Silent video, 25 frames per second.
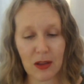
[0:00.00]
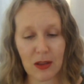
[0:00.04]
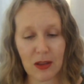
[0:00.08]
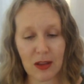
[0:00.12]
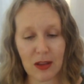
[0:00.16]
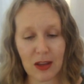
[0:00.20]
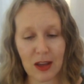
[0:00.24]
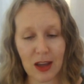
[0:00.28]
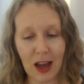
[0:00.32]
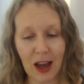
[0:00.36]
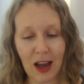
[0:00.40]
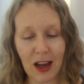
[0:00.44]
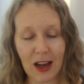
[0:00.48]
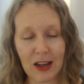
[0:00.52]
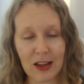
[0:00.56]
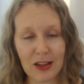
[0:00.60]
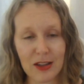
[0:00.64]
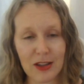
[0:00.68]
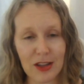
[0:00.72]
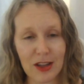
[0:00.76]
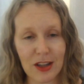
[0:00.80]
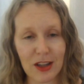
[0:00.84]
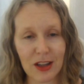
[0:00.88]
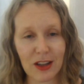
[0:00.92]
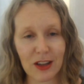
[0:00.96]
The
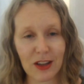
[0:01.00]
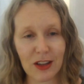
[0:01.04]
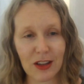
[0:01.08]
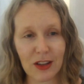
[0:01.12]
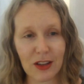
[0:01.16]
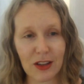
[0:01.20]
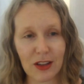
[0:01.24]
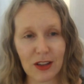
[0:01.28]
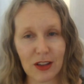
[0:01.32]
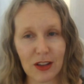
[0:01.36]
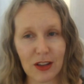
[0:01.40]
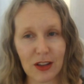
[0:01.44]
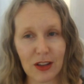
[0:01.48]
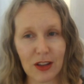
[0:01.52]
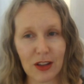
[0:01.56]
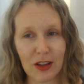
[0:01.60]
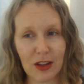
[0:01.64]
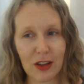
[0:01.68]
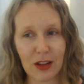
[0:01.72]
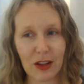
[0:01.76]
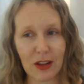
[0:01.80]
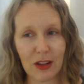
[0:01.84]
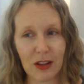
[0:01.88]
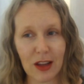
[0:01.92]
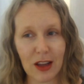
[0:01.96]
idea
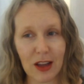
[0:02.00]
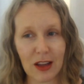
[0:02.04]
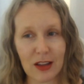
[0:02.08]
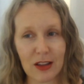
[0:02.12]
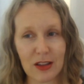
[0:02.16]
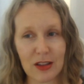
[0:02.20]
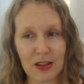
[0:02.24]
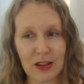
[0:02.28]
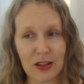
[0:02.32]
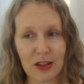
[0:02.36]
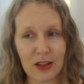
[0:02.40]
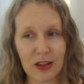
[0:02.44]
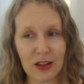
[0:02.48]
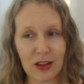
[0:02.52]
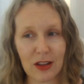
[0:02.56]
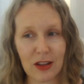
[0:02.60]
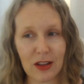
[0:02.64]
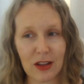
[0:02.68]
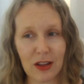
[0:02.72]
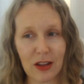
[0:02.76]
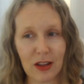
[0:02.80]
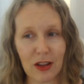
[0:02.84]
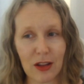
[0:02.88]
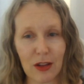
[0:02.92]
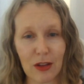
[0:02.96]
that
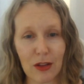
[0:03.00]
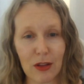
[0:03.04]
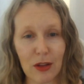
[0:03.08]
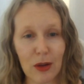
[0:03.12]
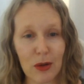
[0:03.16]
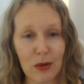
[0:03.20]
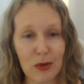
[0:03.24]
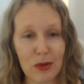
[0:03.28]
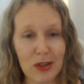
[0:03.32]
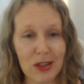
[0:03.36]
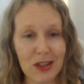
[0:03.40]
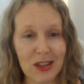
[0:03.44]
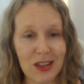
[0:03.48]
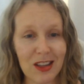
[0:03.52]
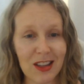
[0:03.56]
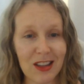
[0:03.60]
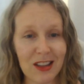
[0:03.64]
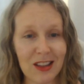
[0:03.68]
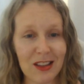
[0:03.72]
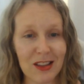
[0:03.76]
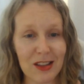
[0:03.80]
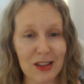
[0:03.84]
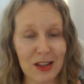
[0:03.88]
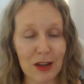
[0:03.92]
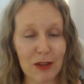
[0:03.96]
those
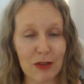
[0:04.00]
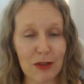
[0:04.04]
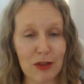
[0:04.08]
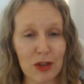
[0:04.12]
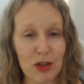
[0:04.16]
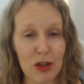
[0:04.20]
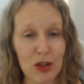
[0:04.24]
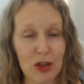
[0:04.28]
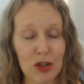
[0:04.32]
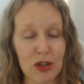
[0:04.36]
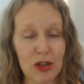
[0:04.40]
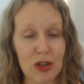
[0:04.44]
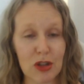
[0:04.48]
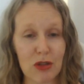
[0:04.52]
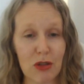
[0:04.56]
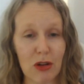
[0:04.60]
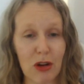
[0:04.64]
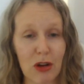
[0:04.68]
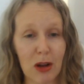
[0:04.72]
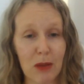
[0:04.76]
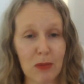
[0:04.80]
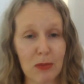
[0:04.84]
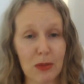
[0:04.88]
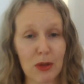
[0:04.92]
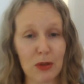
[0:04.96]
things I've just
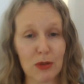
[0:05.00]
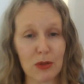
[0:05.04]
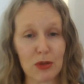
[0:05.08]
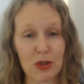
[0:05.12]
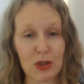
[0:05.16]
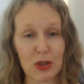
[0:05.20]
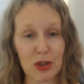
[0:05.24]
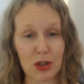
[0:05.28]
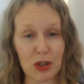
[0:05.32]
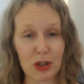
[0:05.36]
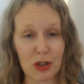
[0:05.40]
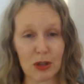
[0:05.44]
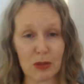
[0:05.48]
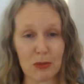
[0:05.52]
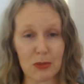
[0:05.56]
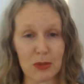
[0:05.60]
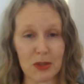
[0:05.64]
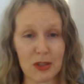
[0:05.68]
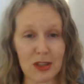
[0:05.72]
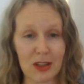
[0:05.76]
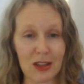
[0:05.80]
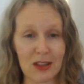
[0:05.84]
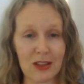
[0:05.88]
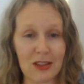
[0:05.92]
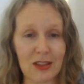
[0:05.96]
described, those
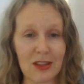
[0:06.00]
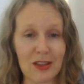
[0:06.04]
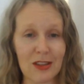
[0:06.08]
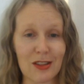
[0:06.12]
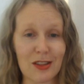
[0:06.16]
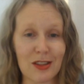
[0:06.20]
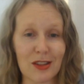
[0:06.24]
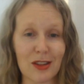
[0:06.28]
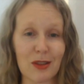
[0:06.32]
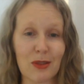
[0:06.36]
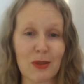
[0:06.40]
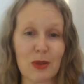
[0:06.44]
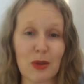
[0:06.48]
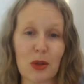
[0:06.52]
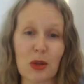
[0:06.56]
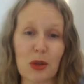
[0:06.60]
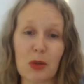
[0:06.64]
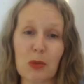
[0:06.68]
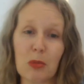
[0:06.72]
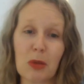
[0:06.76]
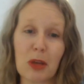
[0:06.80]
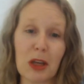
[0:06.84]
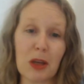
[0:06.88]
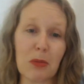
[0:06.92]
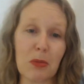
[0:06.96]
circumstances, those other
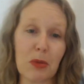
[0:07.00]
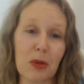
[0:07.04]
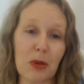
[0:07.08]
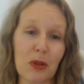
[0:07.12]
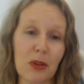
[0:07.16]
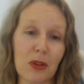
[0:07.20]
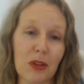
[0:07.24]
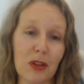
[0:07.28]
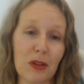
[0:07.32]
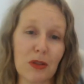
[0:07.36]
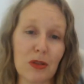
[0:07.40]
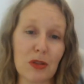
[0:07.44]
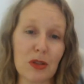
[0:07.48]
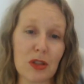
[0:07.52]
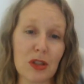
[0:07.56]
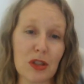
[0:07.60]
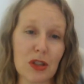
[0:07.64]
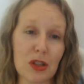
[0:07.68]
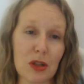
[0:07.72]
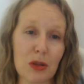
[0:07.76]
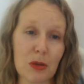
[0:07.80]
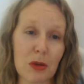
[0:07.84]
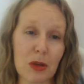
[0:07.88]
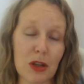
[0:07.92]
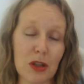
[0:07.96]
people, those
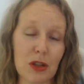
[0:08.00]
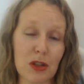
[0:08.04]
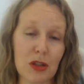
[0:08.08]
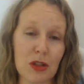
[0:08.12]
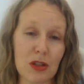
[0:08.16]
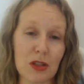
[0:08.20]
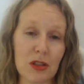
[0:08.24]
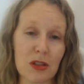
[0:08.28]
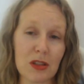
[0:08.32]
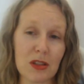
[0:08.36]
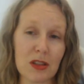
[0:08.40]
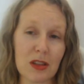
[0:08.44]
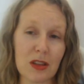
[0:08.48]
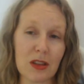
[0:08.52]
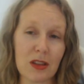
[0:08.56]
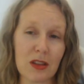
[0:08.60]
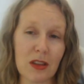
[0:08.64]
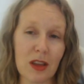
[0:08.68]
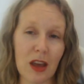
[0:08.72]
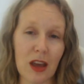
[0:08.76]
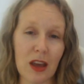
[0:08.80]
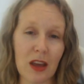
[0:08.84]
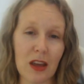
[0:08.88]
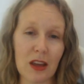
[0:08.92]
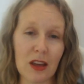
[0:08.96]
situations, that
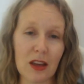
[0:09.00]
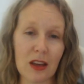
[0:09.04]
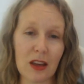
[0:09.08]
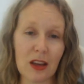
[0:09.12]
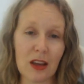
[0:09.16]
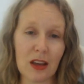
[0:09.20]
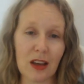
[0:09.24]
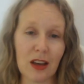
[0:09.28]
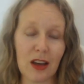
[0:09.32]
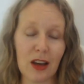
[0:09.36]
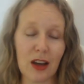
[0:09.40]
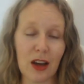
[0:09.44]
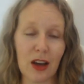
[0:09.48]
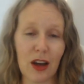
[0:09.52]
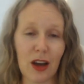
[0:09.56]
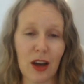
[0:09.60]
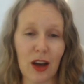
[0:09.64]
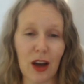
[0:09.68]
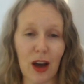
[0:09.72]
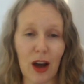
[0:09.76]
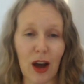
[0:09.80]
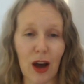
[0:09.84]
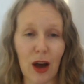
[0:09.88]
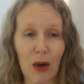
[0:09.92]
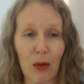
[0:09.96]
they
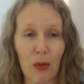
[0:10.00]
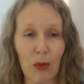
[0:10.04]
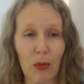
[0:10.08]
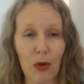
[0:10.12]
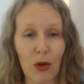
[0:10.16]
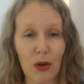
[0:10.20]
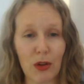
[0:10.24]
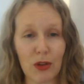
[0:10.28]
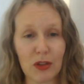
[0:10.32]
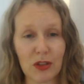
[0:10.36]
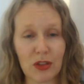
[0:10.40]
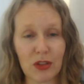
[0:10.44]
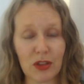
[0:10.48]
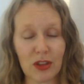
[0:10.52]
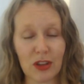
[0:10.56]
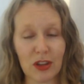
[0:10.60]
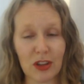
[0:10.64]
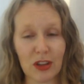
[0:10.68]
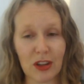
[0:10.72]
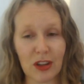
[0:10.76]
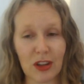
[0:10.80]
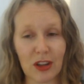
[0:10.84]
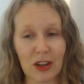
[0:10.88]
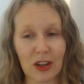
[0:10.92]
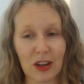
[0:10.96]
are what
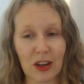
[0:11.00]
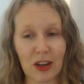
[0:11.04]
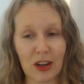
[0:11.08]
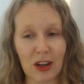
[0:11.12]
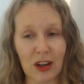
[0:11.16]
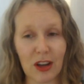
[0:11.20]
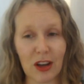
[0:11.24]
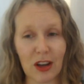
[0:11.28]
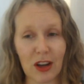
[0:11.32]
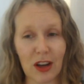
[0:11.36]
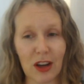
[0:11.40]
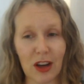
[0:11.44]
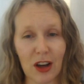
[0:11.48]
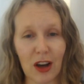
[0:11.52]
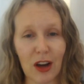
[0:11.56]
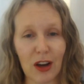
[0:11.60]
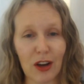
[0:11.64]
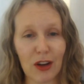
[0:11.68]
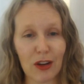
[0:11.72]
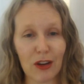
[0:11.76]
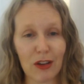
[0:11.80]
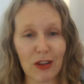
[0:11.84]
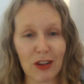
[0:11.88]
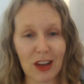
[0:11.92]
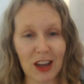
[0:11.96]
are
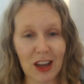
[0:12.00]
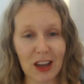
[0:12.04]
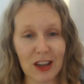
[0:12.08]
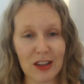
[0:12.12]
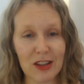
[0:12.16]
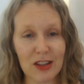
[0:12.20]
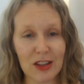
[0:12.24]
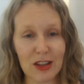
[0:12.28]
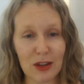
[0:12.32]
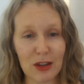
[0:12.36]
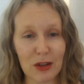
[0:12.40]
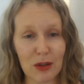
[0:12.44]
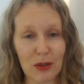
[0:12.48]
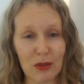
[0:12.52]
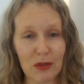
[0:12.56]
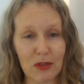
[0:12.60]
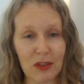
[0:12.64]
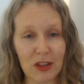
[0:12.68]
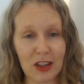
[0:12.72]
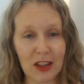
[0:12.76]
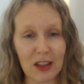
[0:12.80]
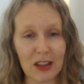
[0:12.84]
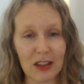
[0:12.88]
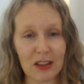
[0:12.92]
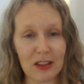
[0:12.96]
creating your
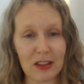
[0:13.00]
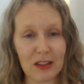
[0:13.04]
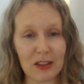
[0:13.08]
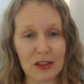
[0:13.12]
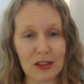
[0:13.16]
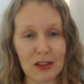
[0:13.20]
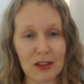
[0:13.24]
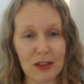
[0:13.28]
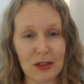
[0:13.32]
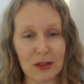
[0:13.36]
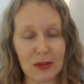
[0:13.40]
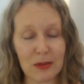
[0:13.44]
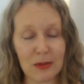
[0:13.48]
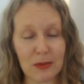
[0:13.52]
feelings.